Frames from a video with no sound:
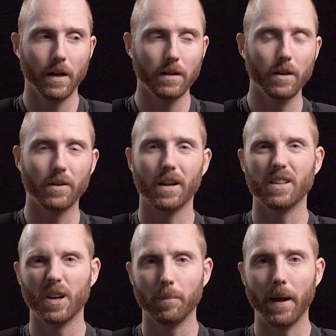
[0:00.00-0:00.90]
you know, not a
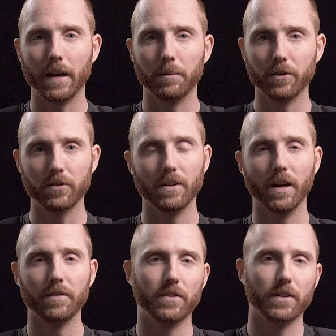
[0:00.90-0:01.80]
ton of padding, but just
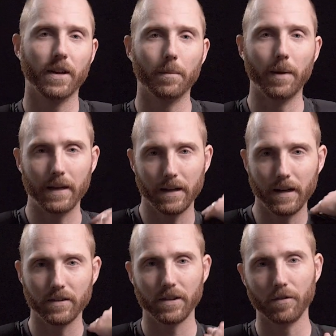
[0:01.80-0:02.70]
enough just to kind of make it
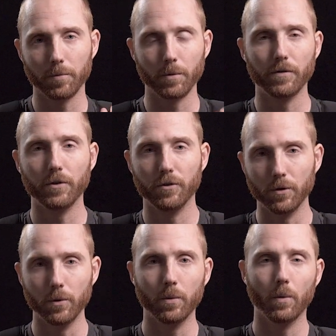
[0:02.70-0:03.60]
nice and comfortable if
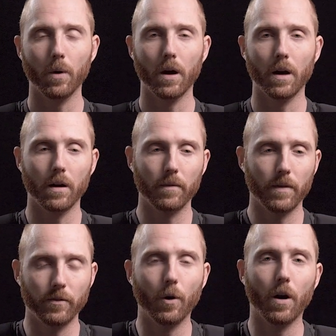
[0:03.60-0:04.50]

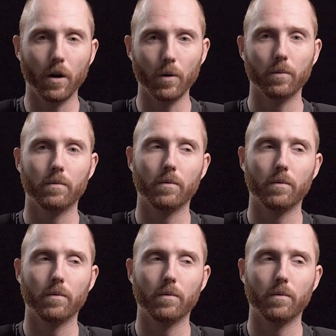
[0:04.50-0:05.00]
you are